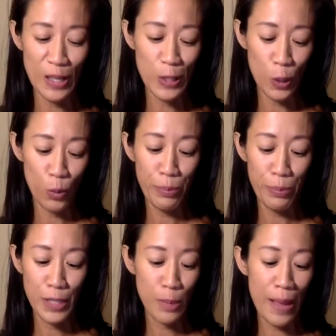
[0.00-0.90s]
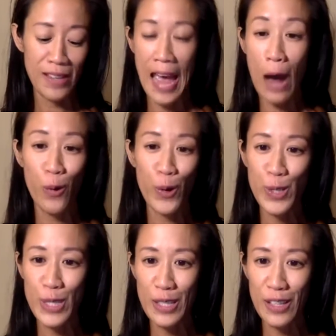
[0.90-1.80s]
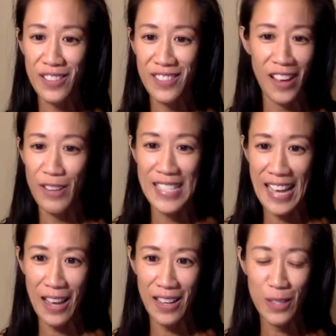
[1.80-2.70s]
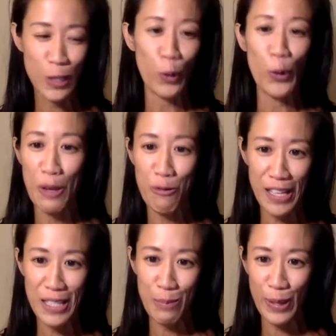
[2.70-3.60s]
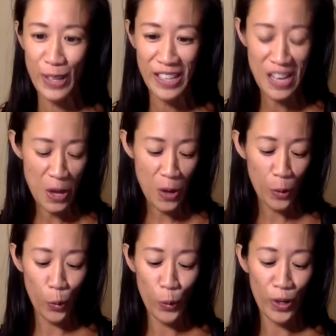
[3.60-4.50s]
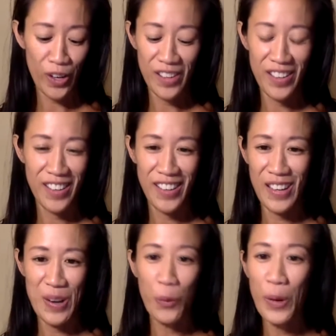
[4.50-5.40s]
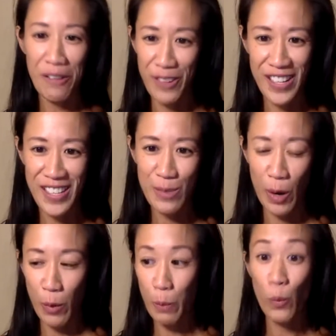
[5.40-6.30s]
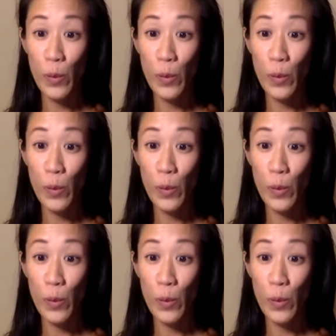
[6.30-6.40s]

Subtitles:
So we spend hours a day scrolling Facebook or, you know, whatever it is, right?